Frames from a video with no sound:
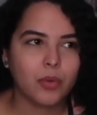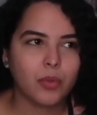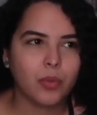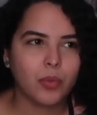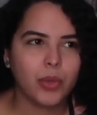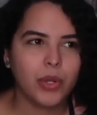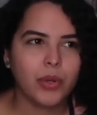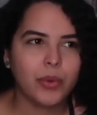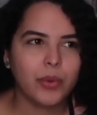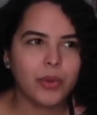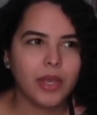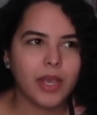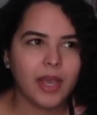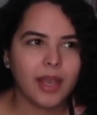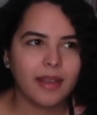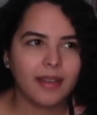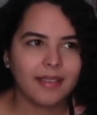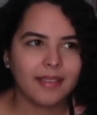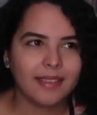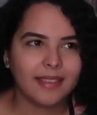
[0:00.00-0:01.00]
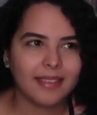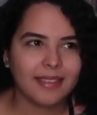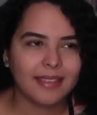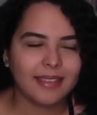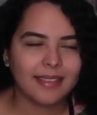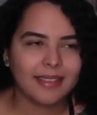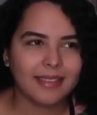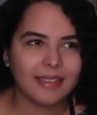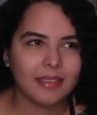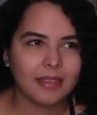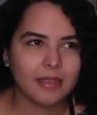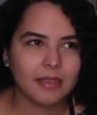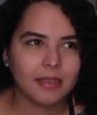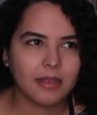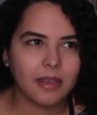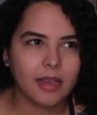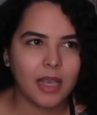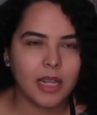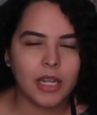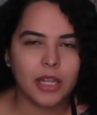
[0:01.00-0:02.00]
we don't get
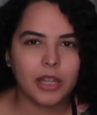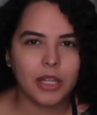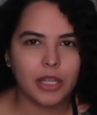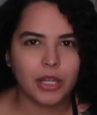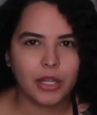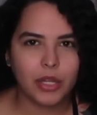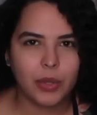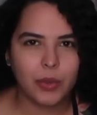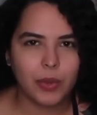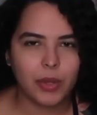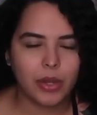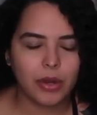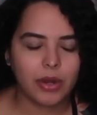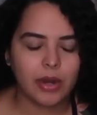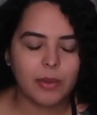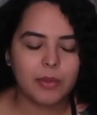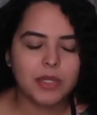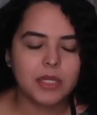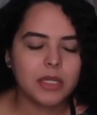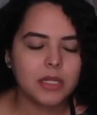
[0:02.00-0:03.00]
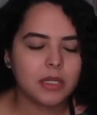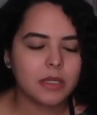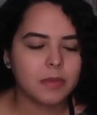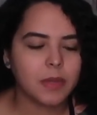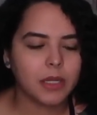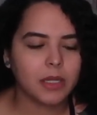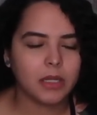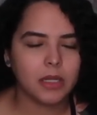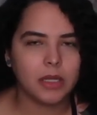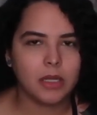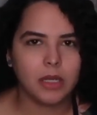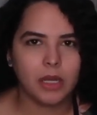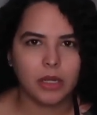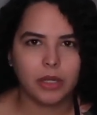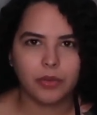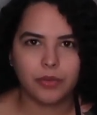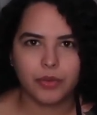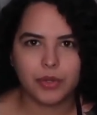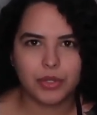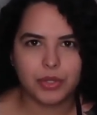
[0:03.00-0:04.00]
anything new here, and I wasn't expecting a
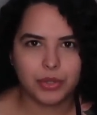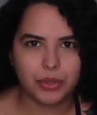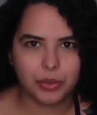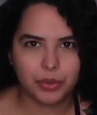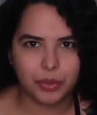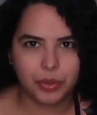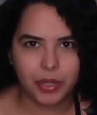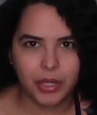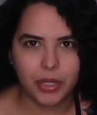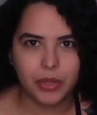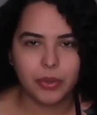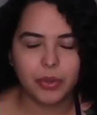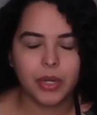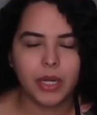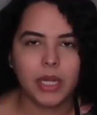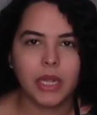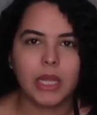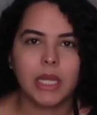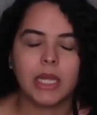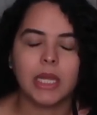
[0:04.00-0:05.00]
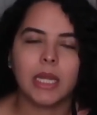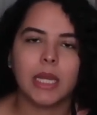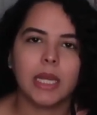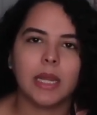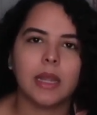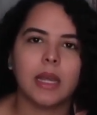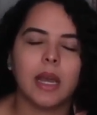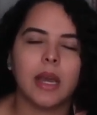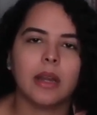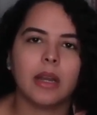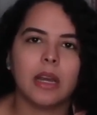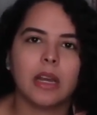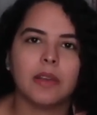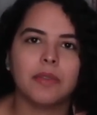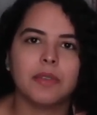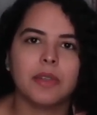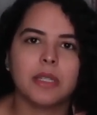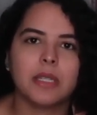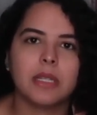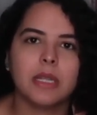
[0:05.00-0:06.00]
different story or anything like that,
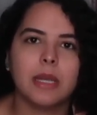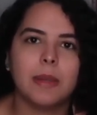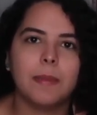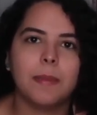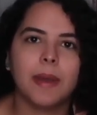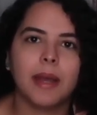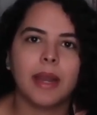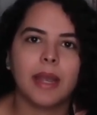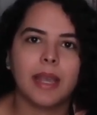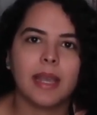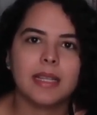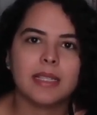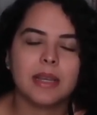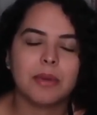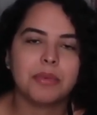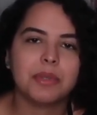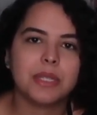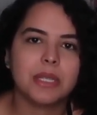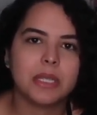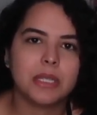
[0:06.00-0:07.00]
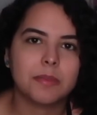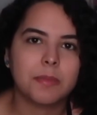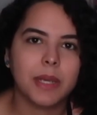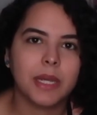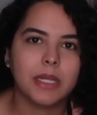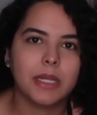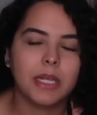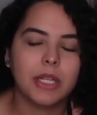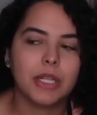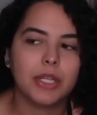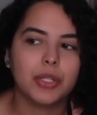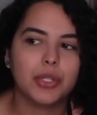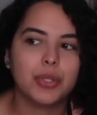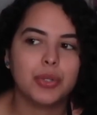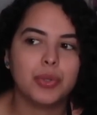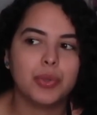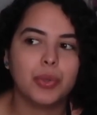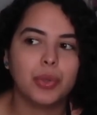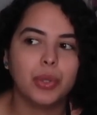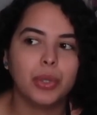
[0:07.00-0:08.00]
obviously, but I guess I was expecting
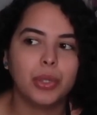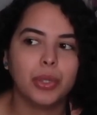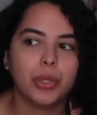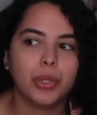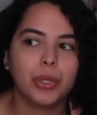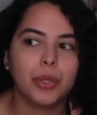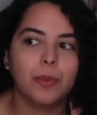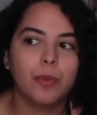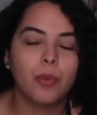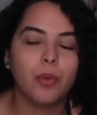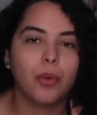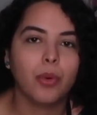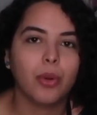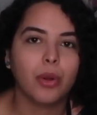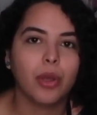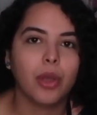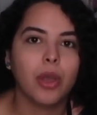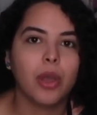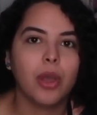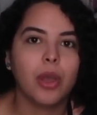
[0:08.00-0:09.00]
to learn more